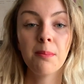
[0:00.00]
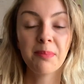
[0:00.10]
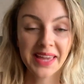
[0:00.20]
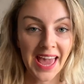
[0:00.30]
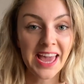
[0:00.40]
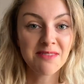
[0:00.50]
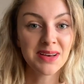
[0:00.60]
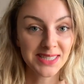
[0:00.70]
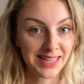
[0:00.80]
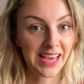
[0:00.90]
became
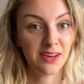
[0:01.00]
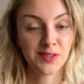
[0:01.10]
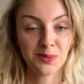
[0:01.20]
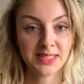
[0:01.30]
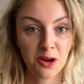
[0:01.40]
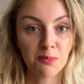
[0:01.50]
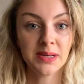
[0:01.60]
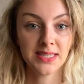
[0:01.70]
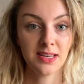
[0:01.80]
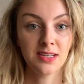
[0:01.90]
a slave to his own
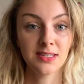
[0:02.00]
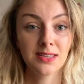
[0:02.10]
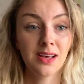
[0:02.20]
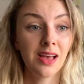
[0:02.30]
business.